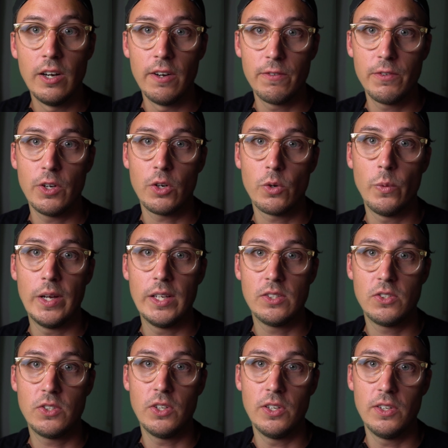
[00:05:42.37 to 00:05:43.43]
of your
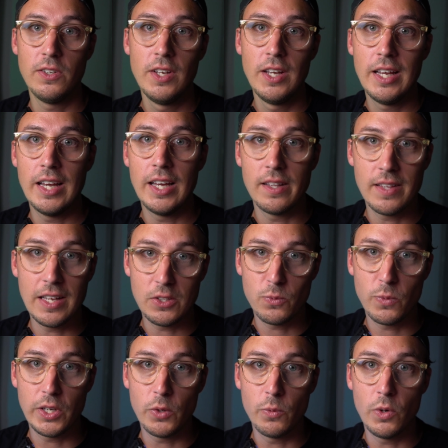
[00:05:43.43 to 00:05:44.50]
question. And that's
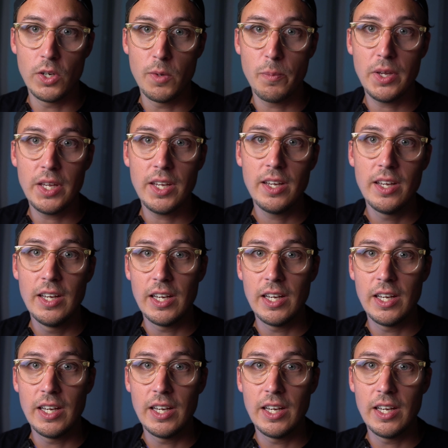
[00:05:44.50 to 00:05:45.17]
where you want to be